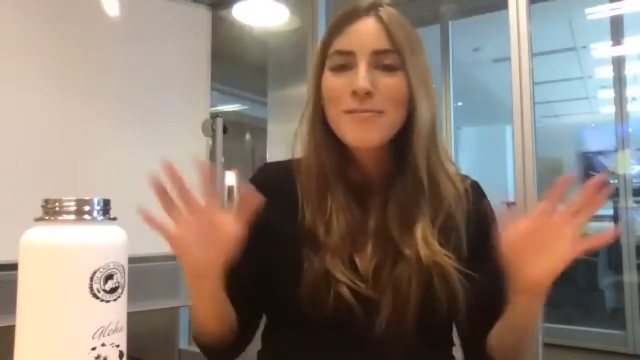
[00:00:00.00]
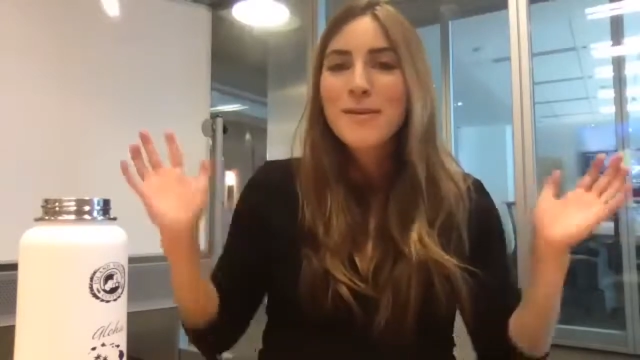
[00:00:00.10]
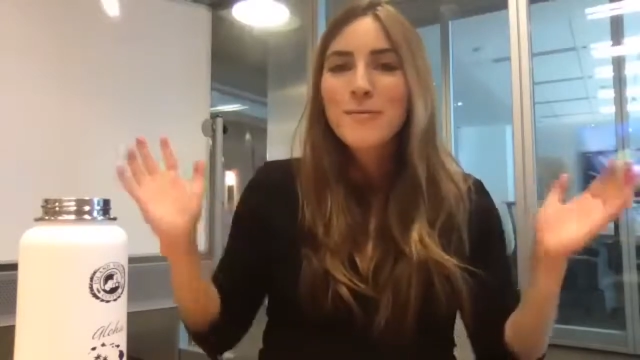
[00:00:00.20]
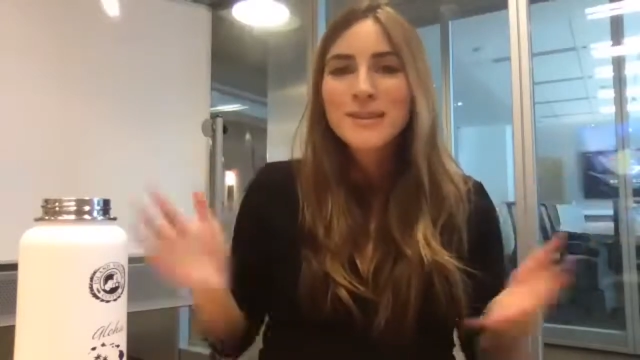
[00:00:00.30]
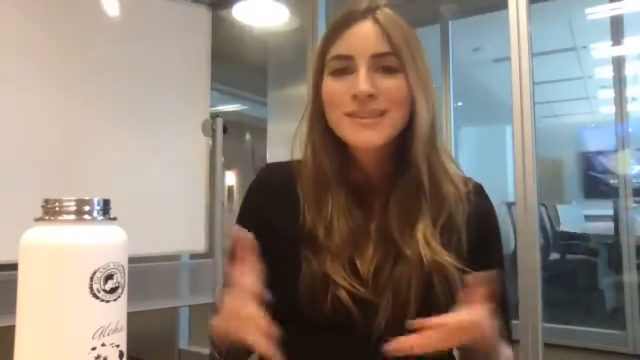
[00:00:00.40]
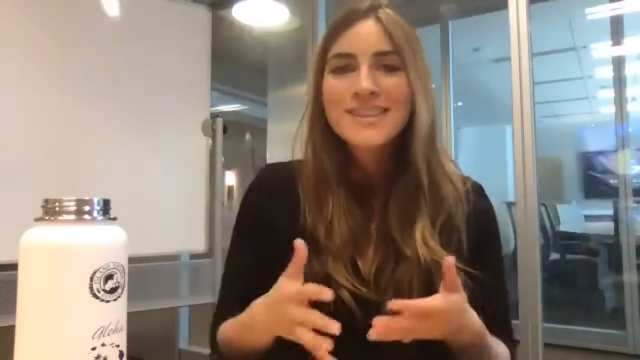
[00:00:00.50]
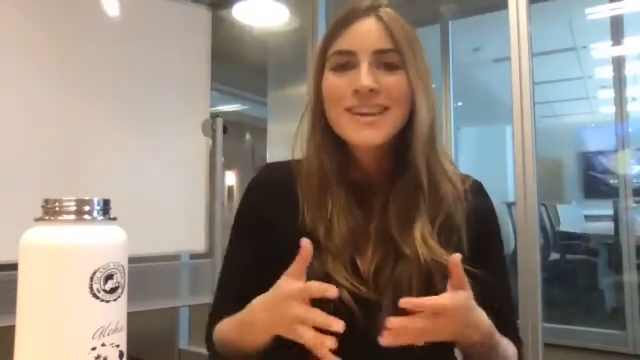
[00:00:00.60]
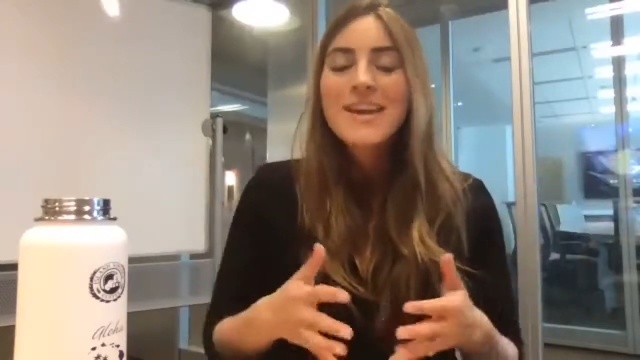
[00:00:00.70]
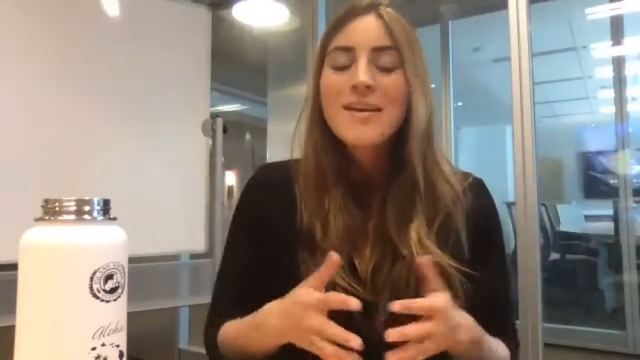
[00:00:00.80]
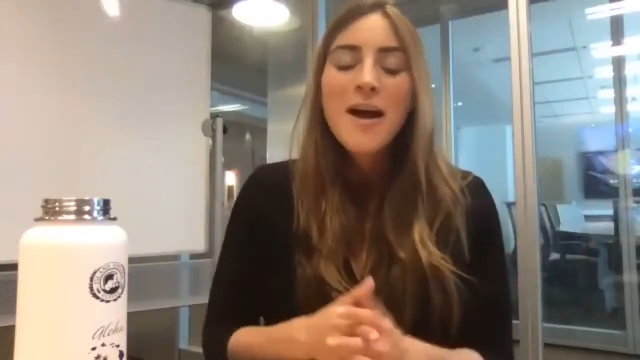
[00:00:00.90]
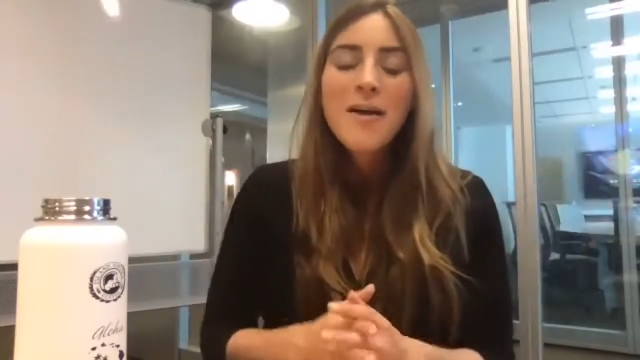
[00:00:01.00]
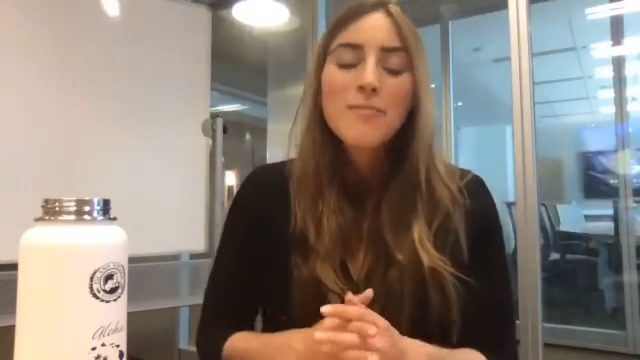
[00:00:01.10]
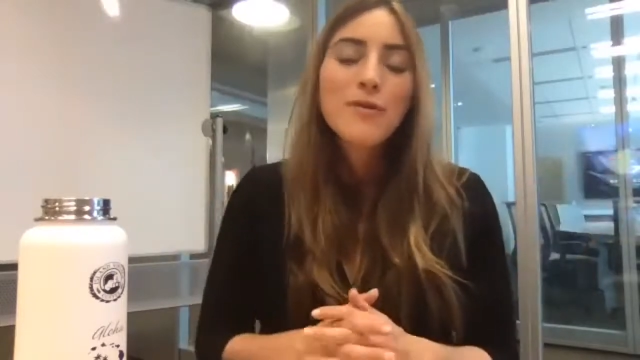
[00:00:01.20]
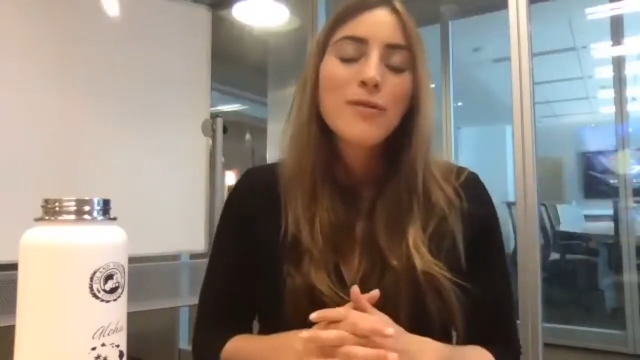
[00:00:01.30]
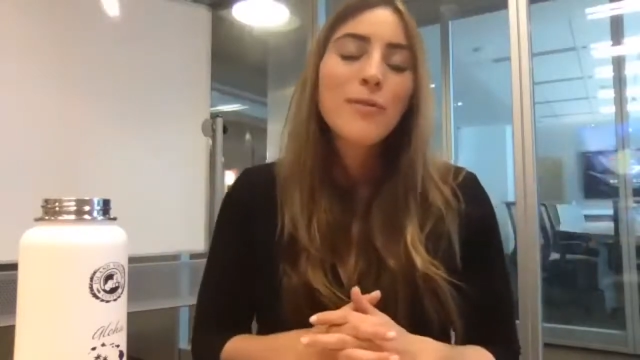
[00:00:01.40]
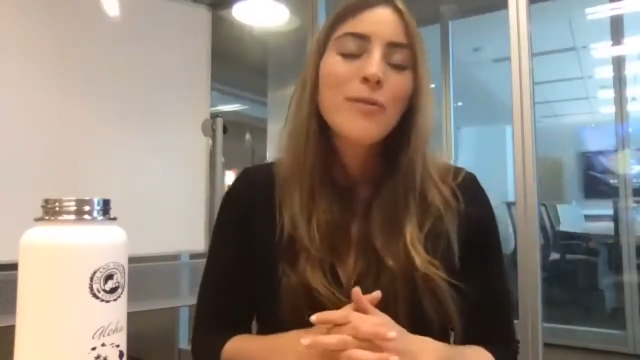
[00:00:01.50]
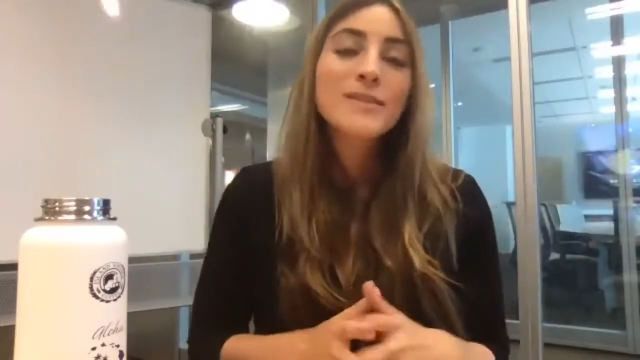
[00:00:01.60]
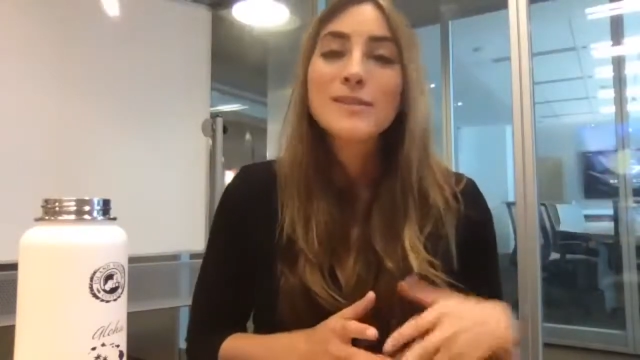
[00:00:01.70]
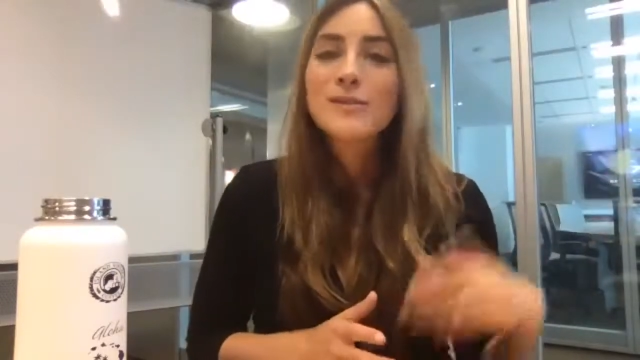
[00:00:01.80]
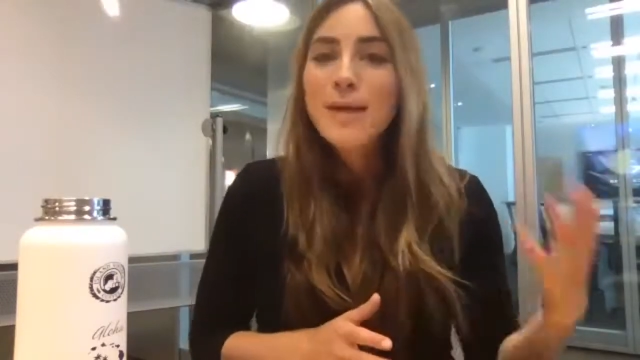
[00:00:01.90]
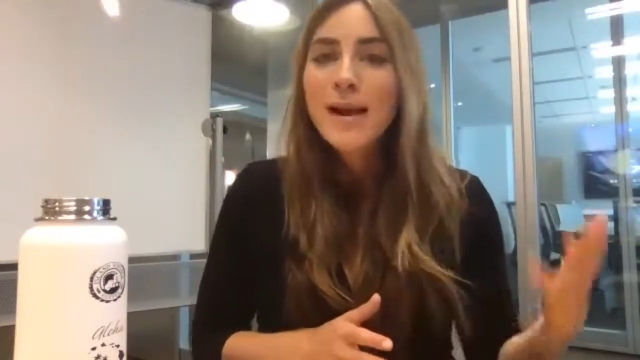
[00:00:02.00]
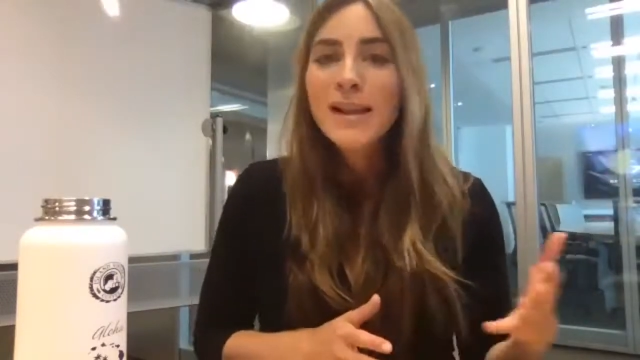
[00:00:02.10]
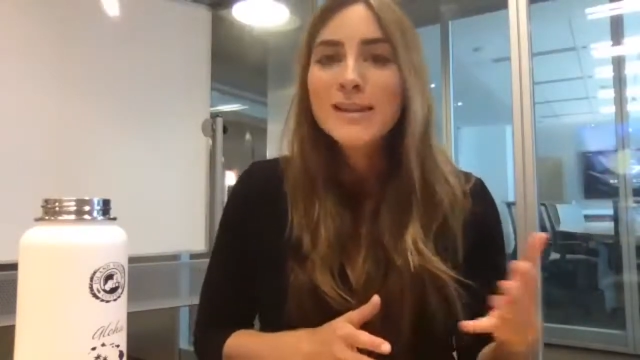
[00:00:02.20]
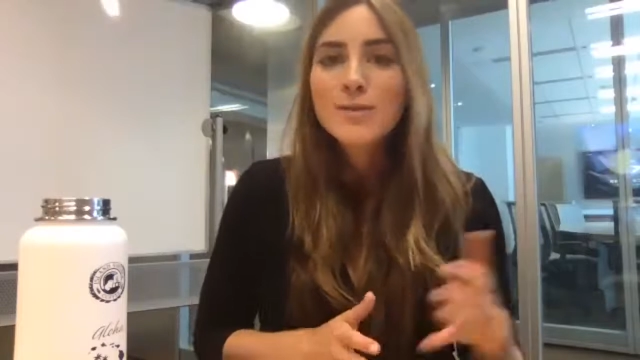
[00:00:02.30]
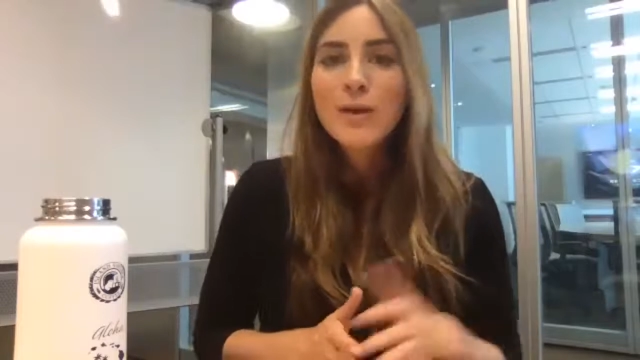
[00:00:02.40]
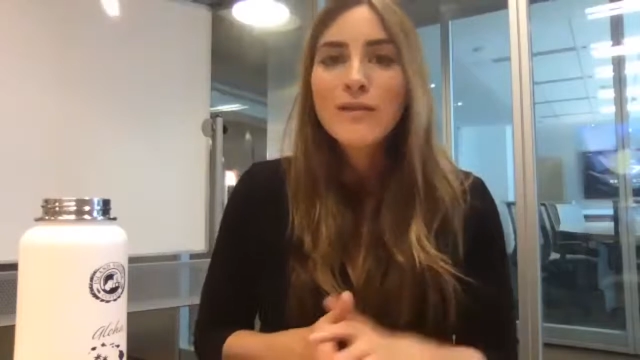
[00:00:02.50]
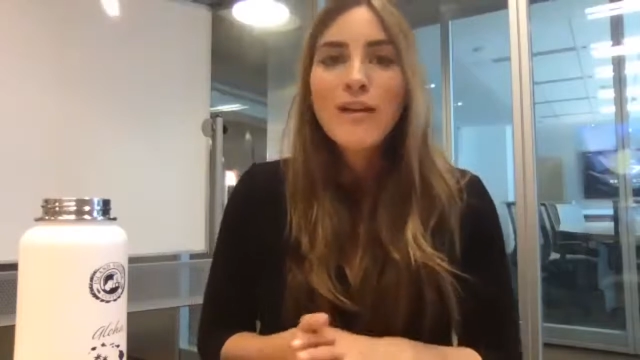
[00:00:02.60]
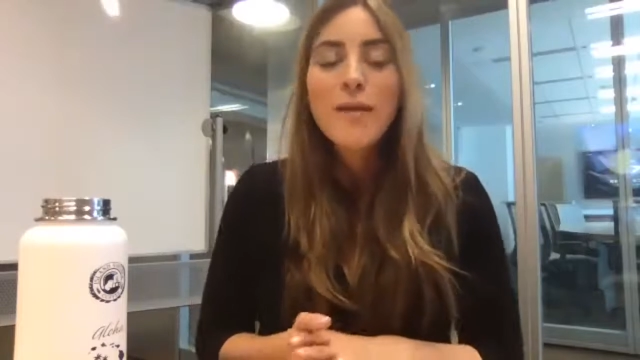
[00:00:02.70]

And it worked beautifully well to lose my last 25